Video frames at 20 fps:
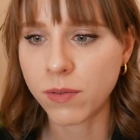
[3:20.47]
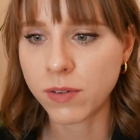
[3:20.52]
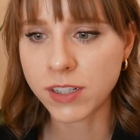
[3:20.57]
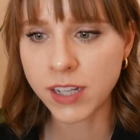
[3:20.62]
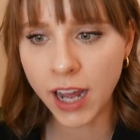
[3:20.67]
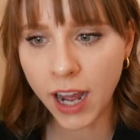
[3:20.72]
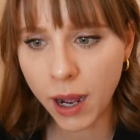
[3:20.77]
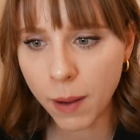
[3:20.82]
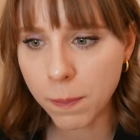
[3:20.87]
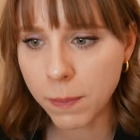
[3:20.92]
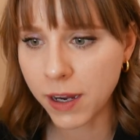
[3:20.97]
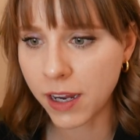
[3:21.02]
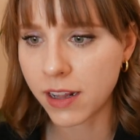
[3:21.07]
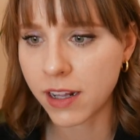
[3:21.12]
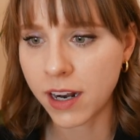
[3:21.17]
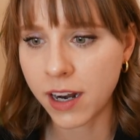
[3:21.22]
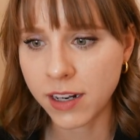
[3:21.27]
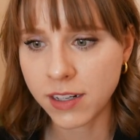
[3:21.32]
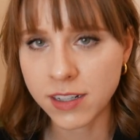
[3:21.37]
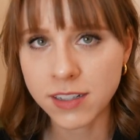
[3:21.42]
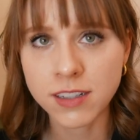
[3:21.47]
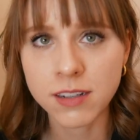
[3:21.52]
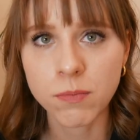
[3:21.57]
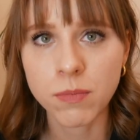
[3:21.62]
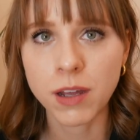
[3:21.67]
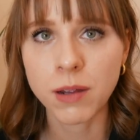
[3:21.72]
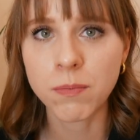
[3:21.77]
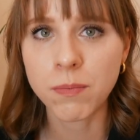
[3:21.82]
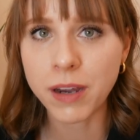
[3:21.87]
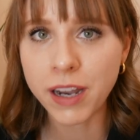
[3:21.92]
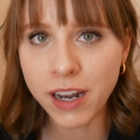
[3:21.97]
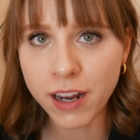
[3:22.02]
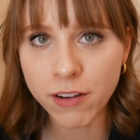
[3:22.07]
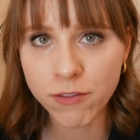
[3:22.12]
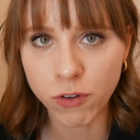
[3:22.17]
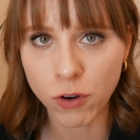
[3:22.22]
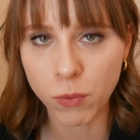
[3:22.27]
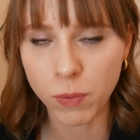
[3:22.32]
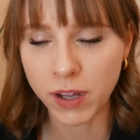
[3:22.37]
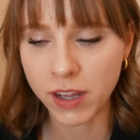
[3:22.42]
was happy and that I did something
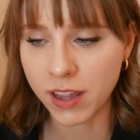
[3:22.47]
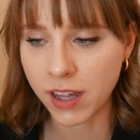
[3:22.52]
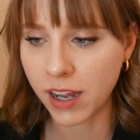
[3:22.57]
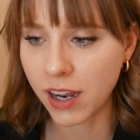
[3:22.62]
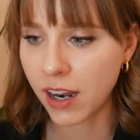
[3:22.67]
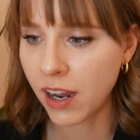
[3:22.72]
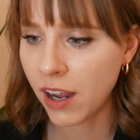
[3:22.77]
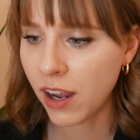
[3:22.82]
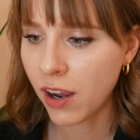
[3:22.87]
meaningful with it.